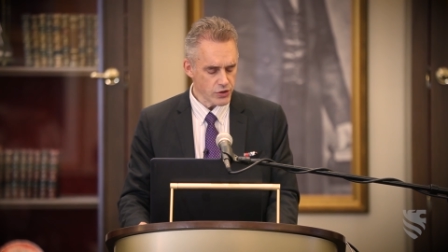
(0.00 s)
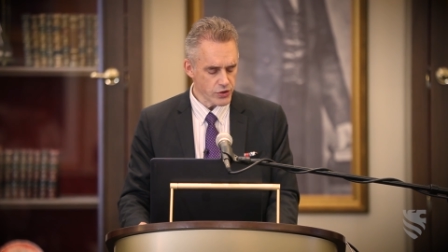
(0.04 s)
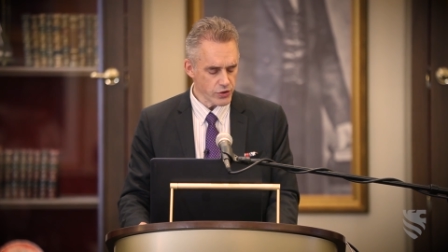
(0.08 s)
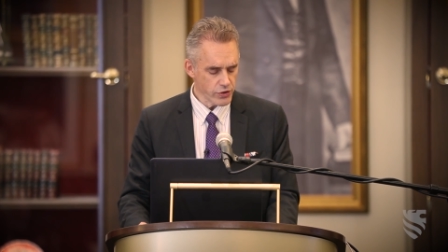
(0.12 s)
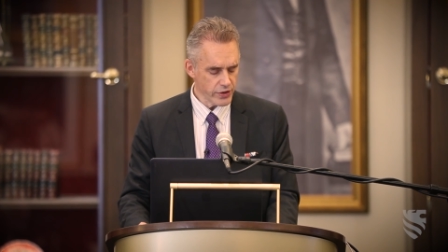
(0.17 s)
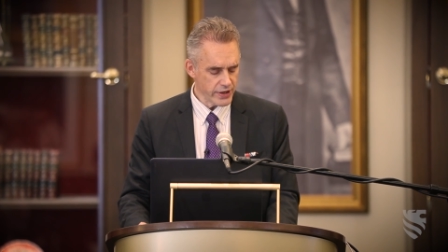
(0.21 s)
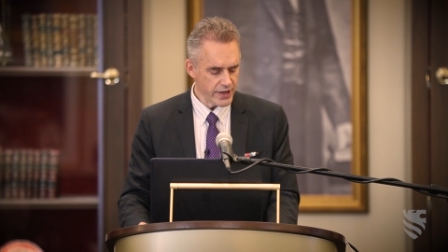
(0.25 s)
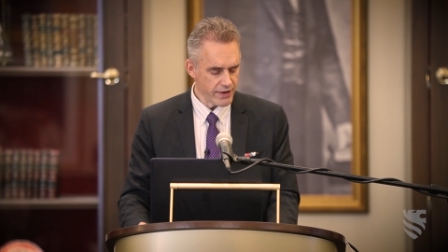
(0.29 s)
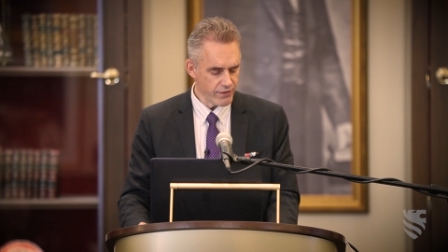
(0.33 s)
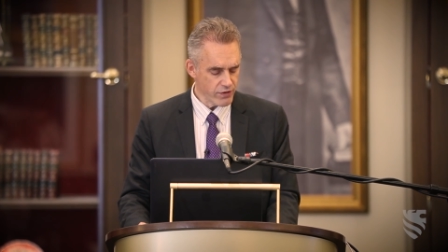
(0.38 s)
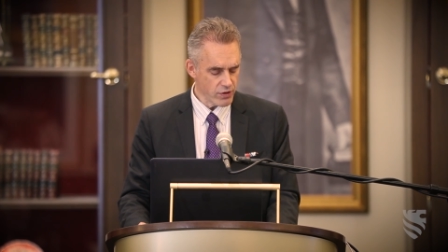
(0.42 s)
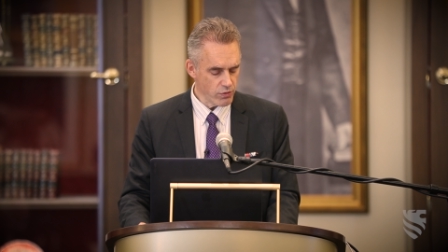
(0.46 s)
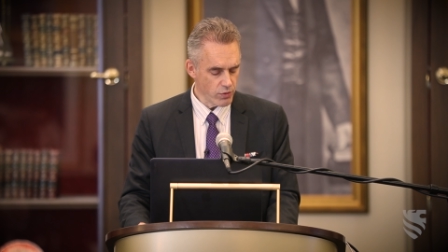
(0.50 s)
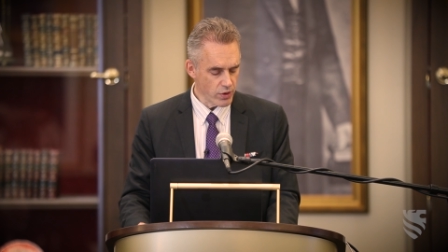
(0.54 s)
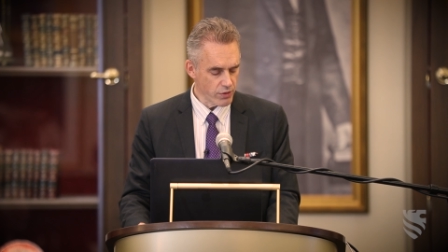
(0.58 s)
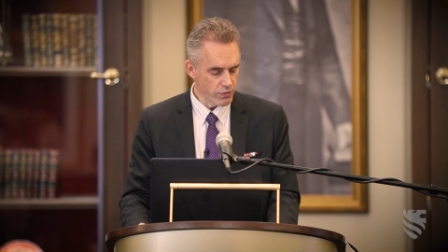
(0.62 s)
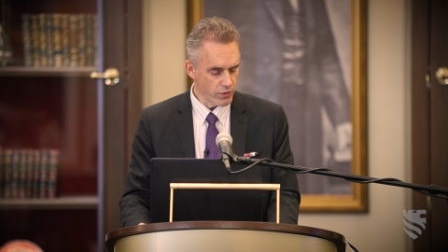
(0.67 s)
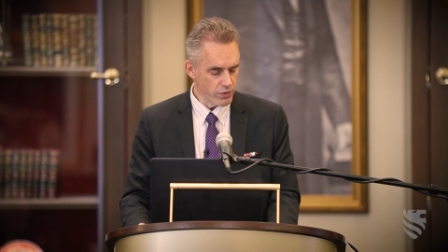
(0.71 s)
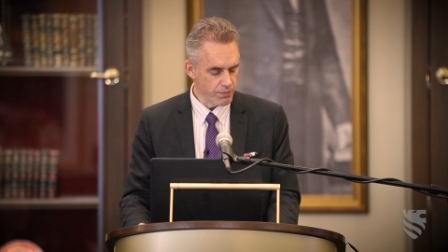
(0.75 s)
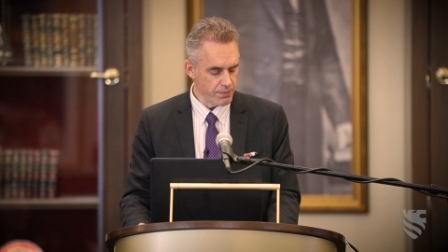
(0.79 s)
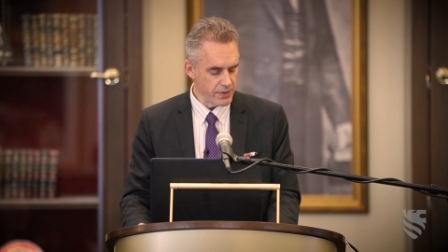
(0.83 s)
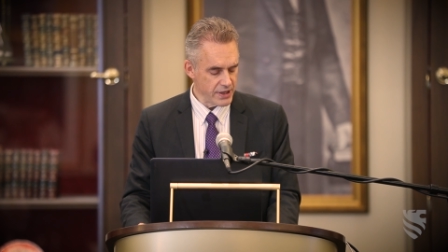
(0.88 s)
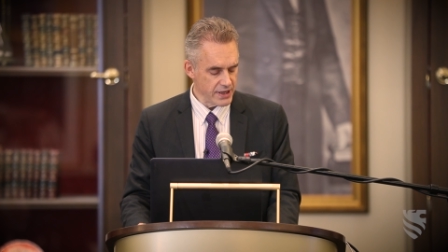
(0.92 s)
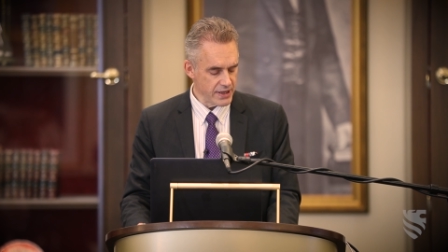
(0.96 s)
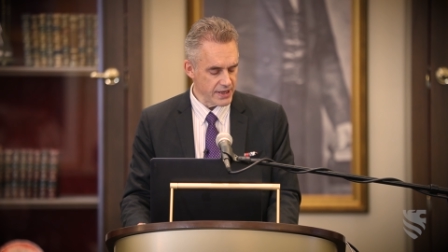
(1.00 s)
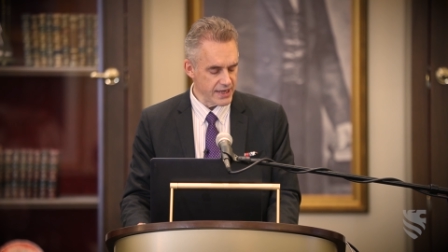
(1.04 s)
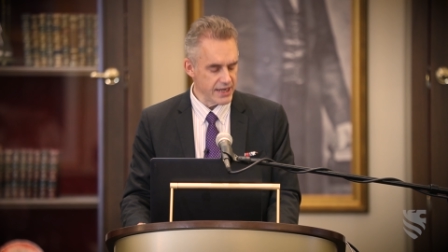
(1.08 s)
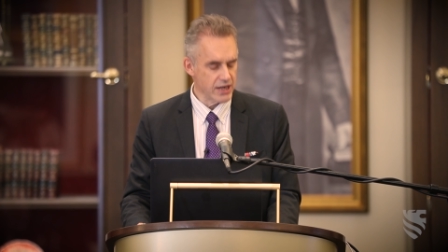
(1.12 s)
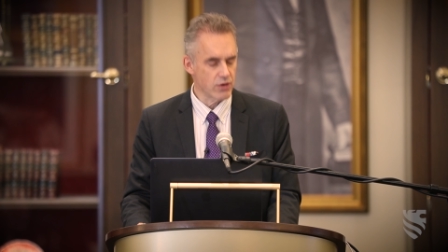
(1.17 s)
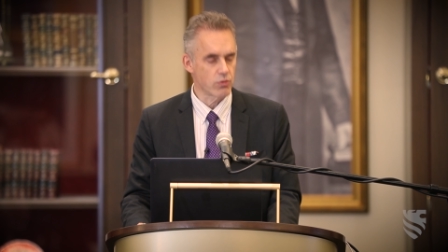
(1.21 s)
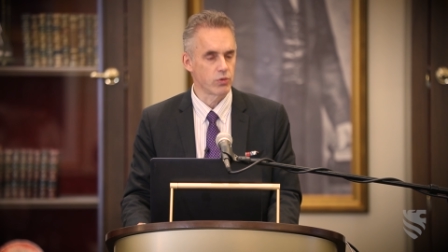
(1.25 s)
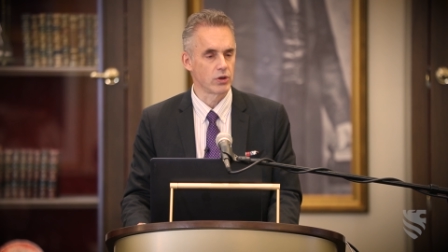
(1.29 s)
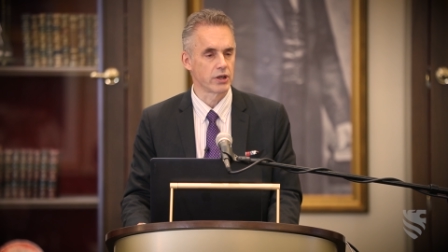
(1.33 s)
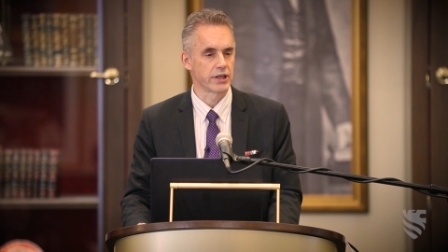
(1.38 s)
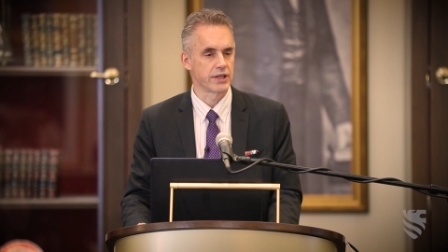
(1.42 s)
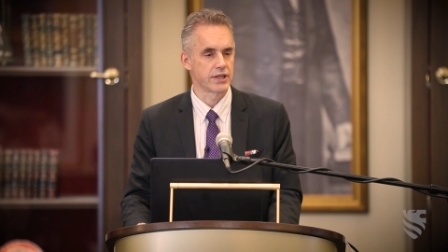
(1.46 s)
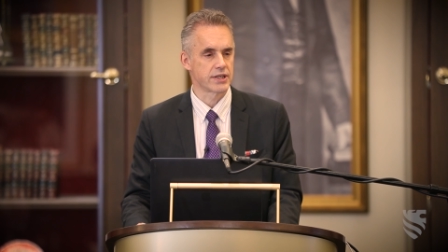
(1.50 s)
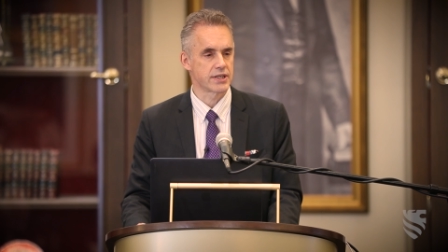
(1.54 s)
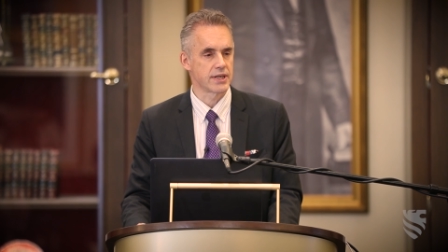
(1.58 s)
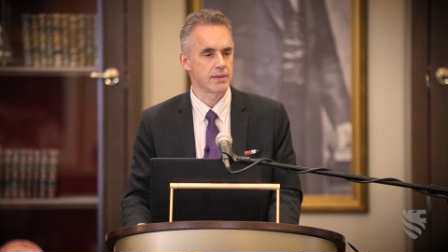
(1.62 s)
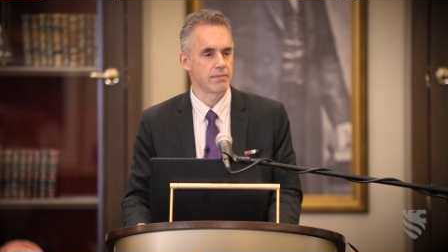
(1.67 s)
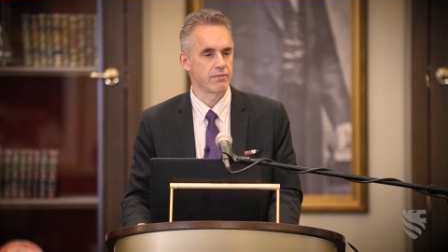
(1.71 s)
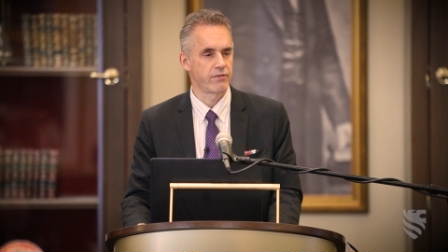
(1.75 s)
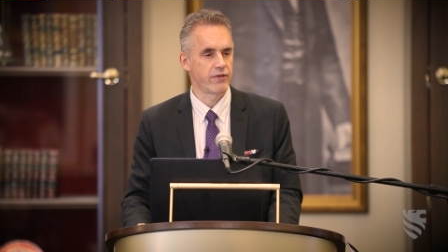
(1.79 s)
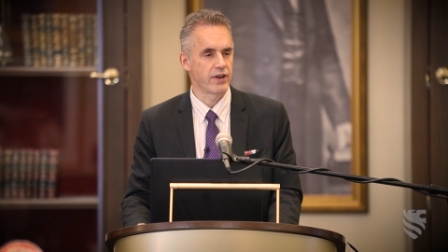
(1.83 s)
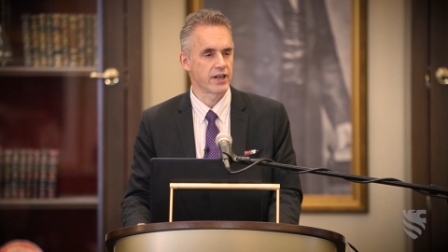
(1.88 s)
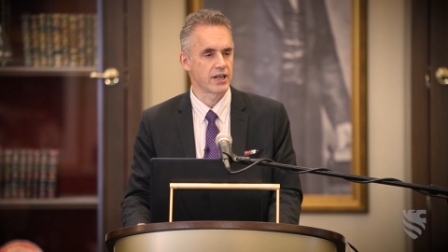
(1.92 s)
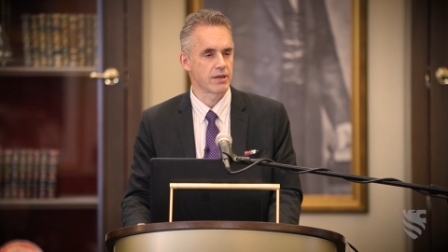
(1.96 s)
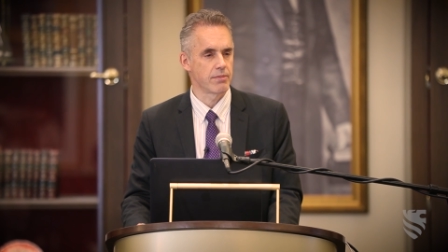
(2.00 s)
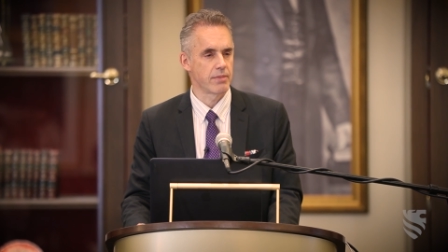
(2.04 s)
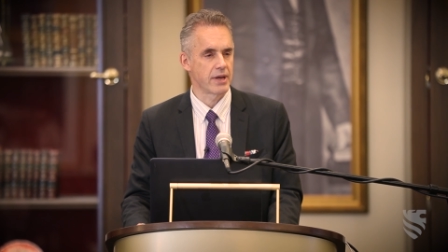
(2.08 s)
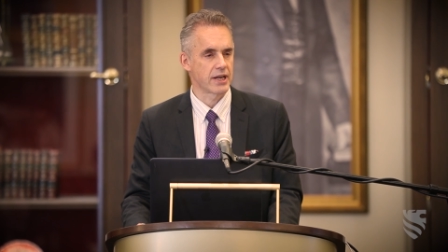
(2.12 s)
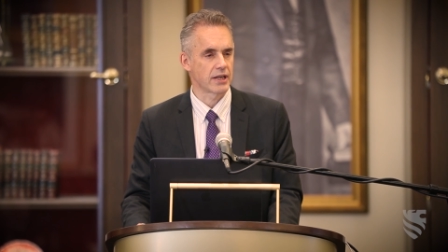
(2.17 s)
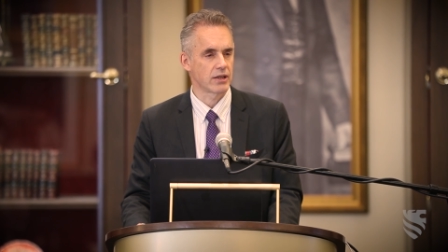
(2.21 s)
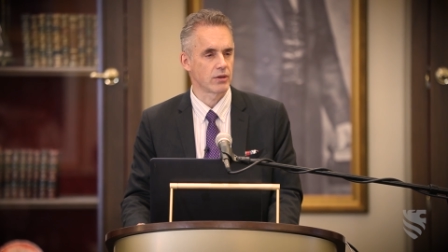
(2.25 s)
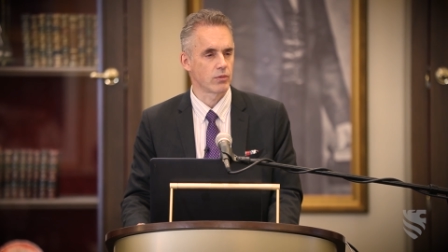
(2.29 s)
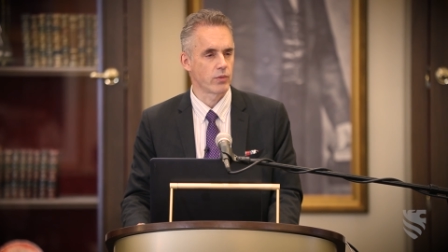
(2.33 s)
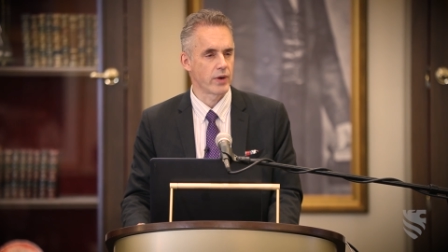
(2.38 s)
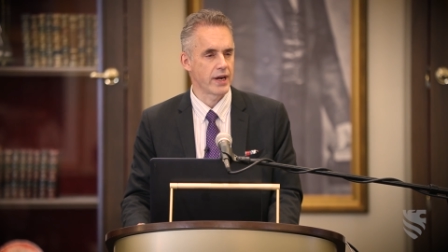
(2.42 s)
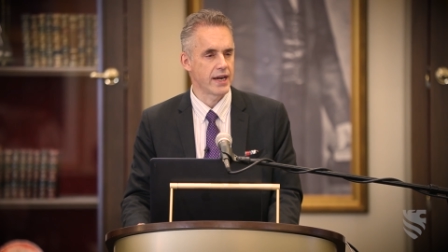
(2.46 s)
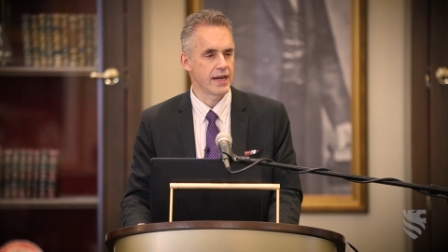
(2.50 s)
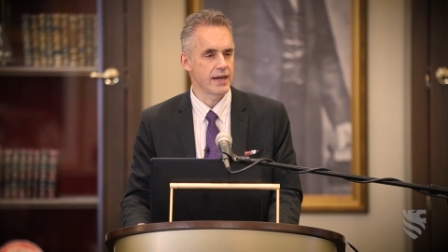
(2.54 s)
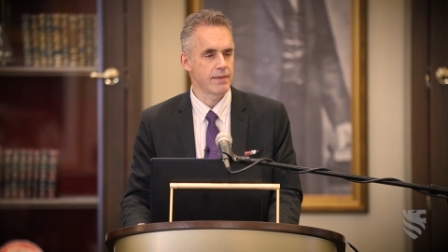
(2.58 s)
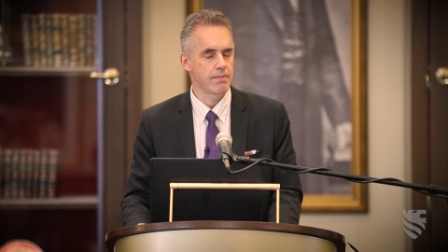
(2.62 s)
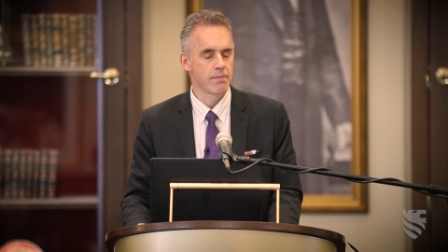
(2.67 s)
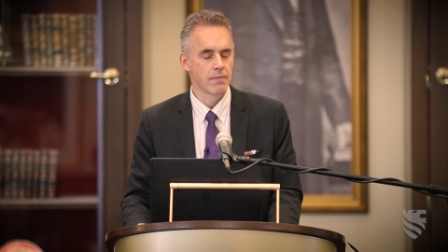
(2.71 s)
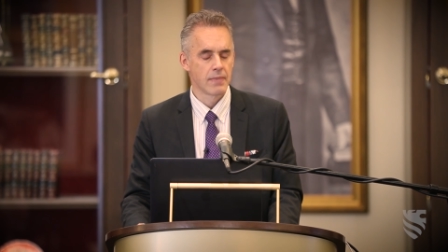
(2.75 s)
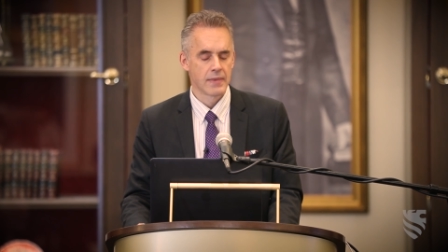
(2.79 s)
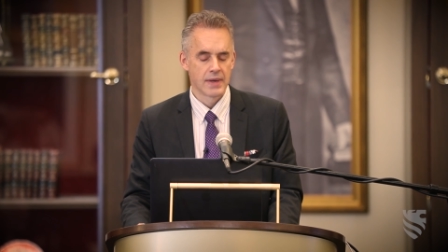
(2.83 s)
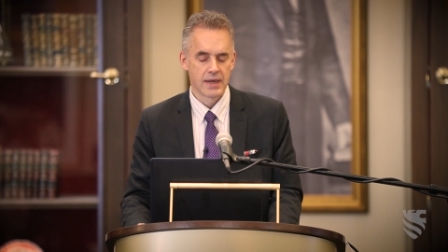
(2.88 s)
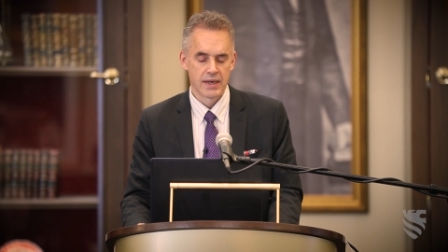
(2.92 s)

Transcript: so that everyone would be equal in some fundamental way,